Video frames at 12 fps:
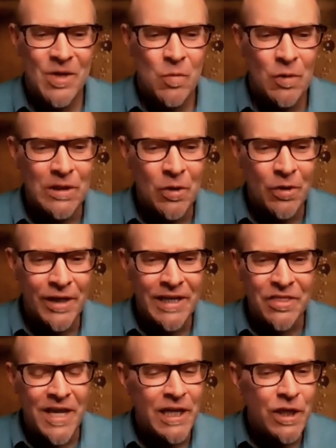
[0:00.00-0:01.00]
Well, Lorrie,
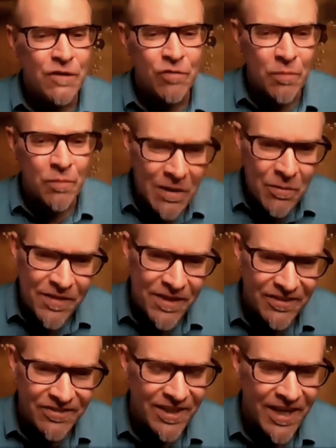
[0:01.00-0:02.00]
thank you for being with
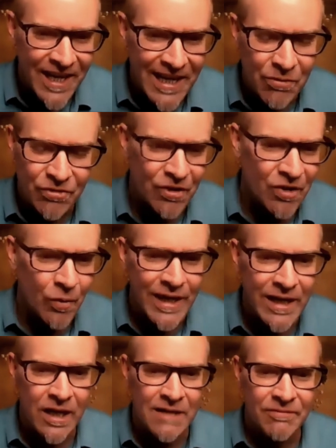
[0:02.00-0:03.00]
us today. It was a
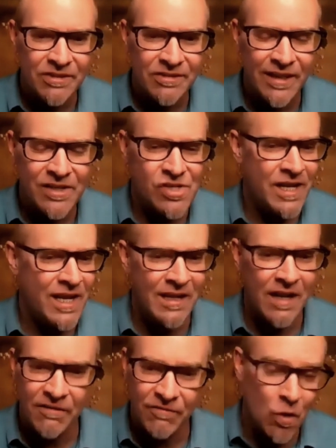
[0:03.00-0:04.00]
great conversation and,
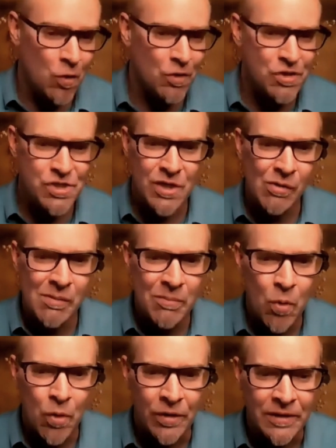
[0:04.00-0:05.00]
of course, so
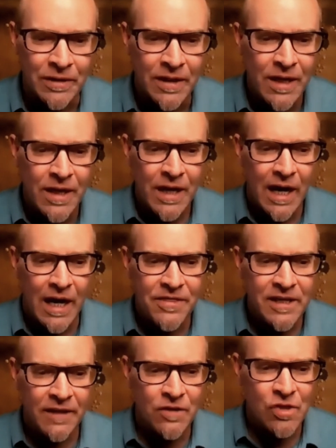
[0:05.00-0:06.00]
important. I
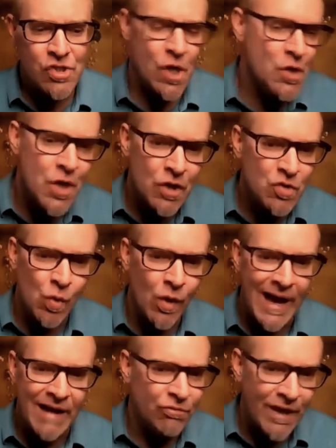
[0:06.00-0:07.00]
think in the show notes, we'll
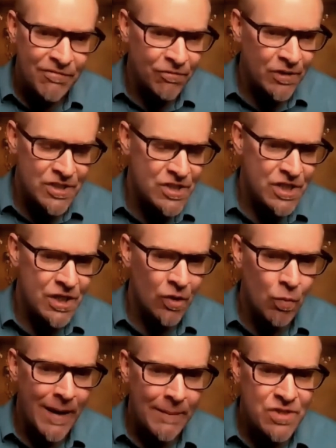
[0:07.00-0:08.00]
have reference to your
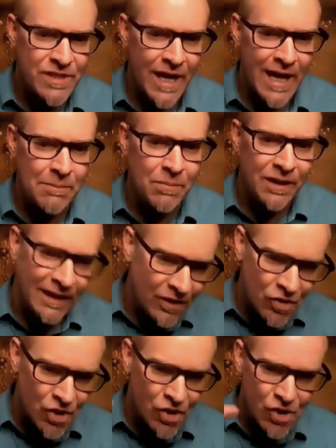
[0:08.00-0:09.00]
website, but can
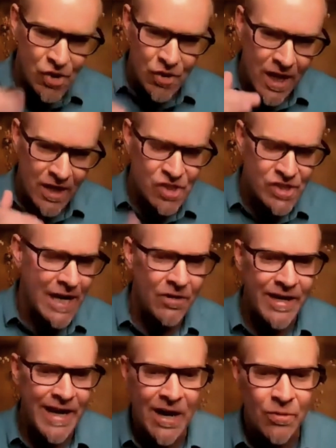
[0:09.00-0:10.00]
you just shout
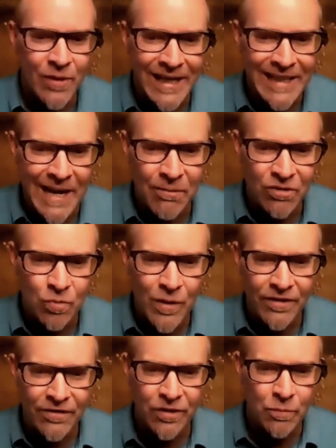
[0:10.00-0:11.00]
it out right now as
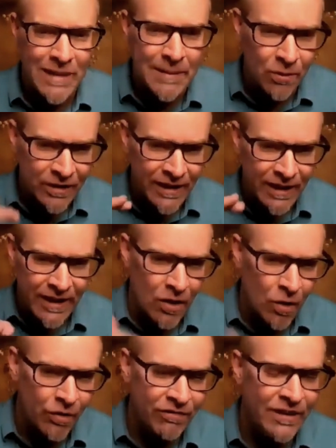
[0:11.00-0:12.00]
well so people can get a
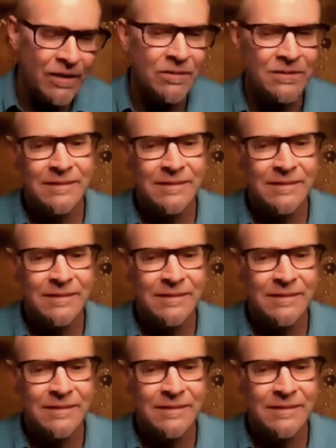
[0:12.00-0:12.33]
hold of you?